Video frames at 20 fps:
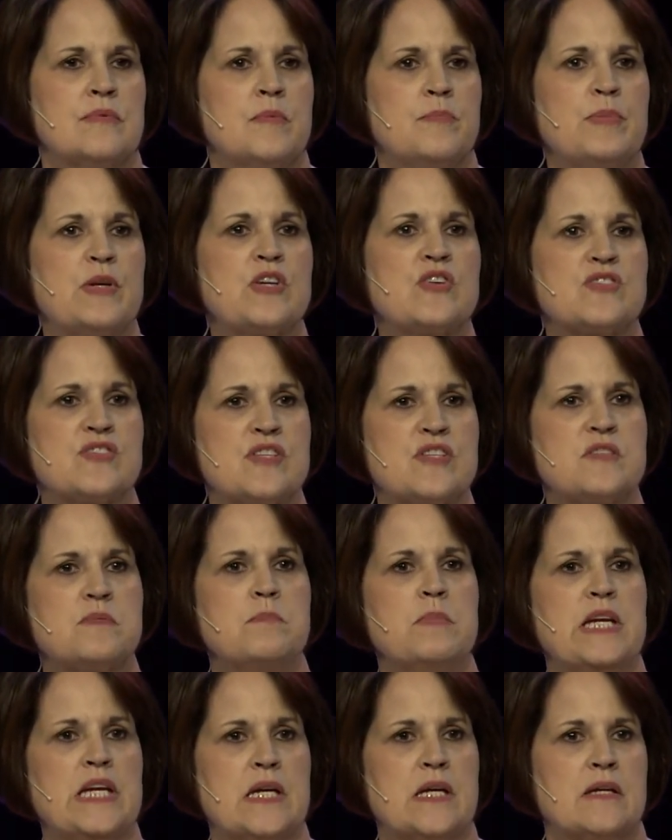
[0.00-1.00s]
because it's
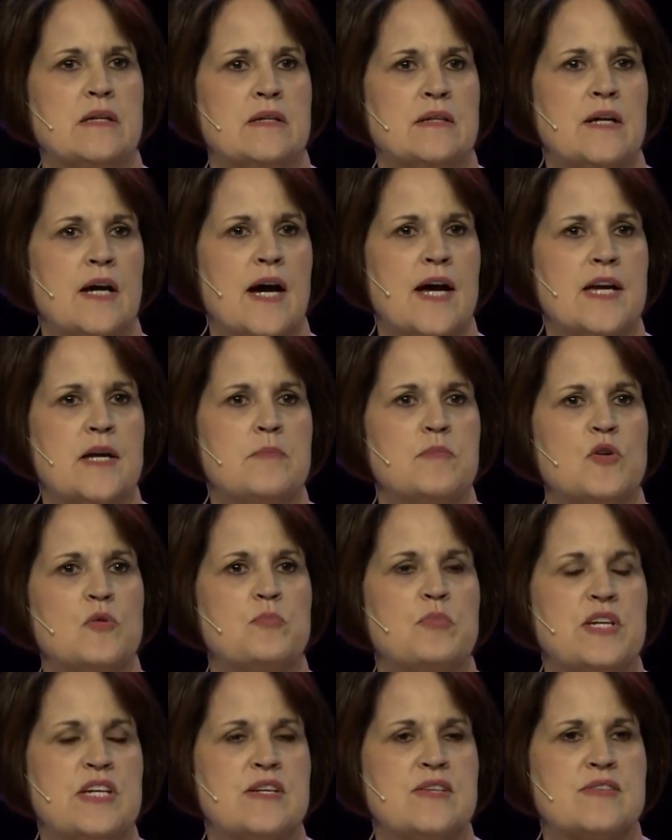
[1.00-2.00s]
me. I am your
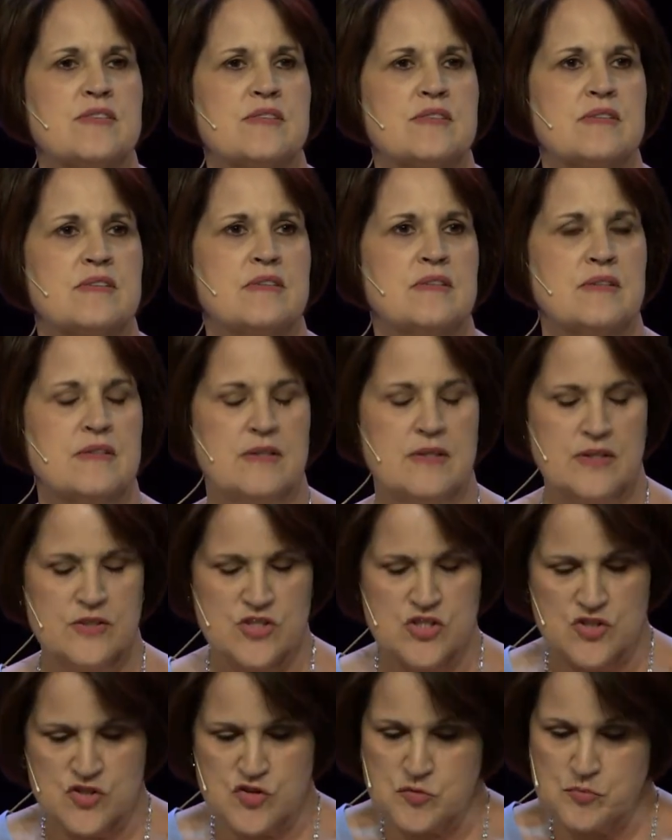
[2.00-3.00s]
peace.
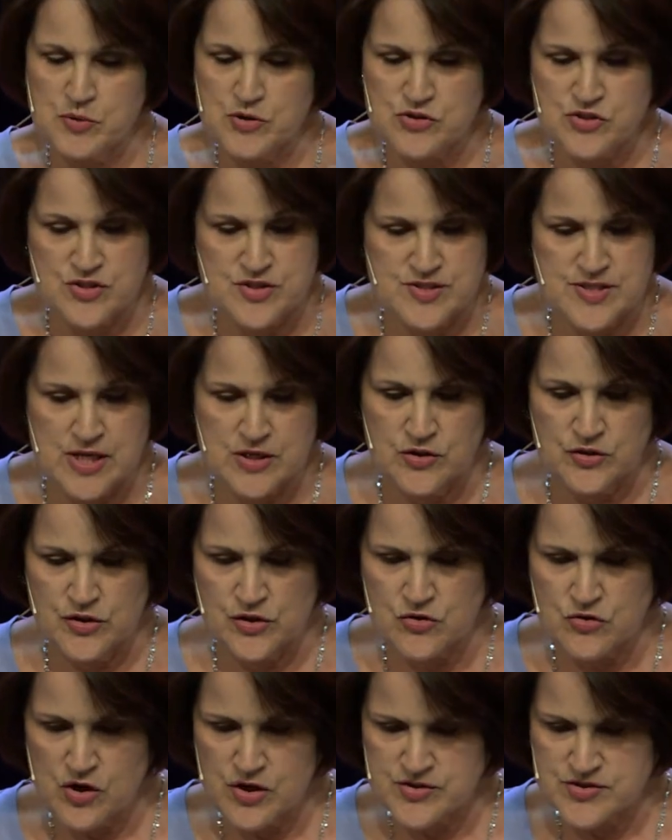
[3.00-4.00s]
Jesus purchased that on the
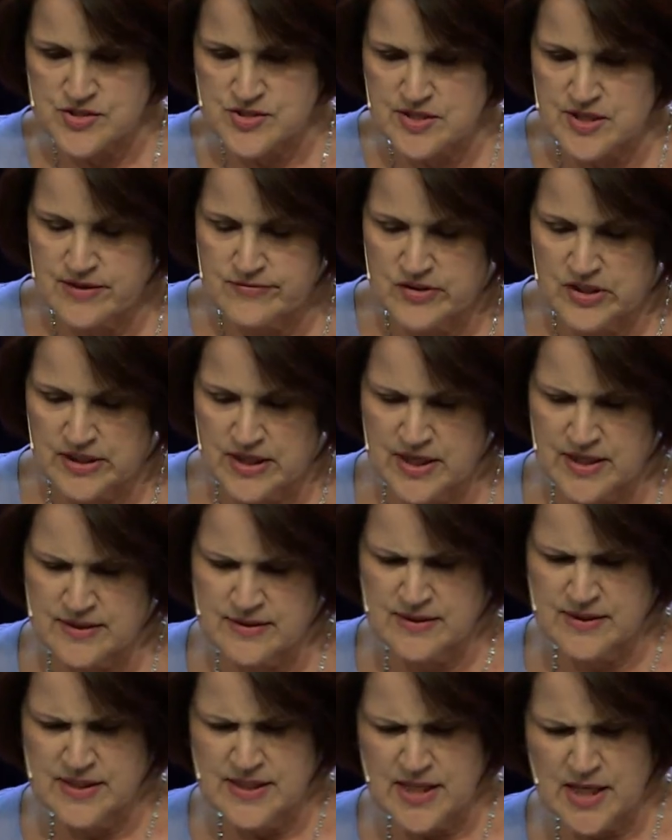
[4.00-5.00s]
cross. He's giving that
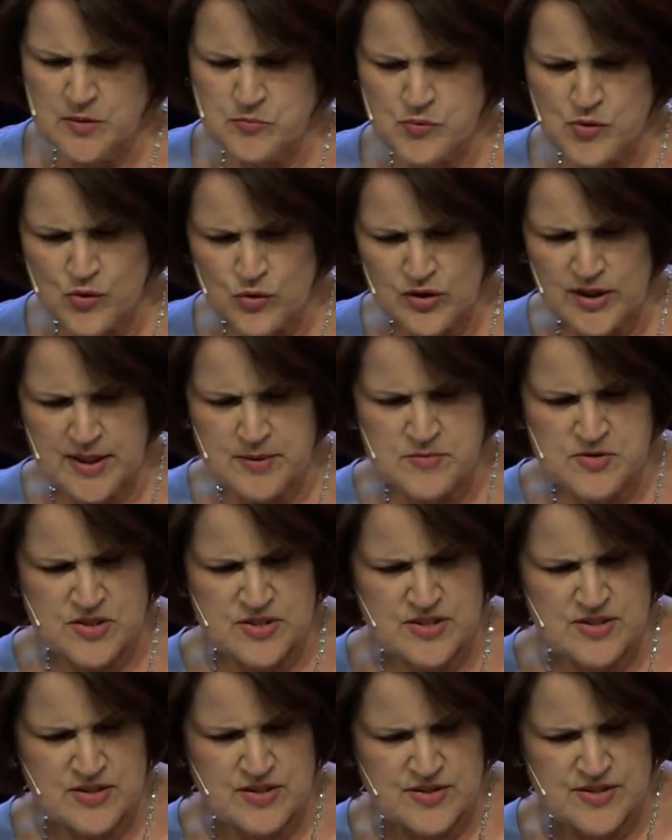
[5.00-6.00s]
and proclaims
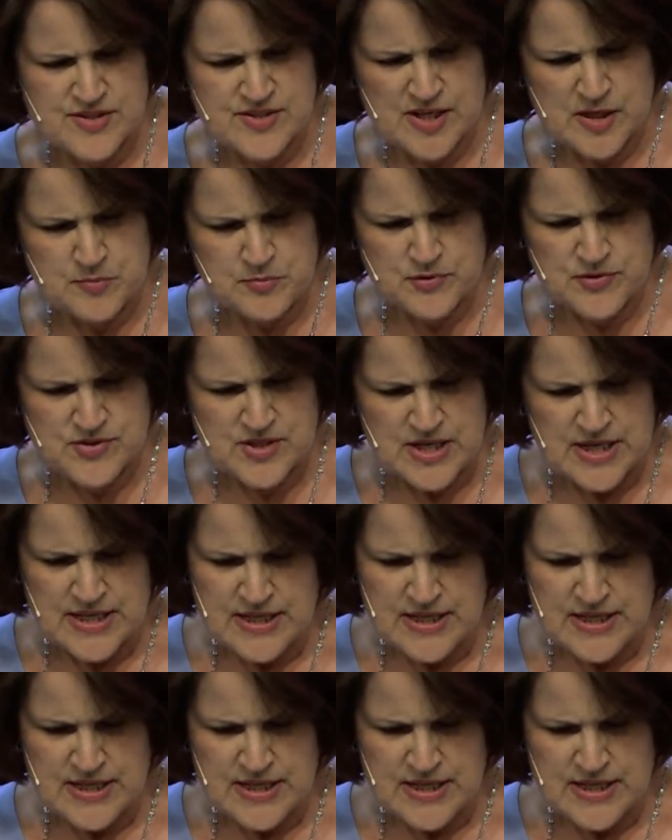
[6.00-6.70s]
it to the disciples.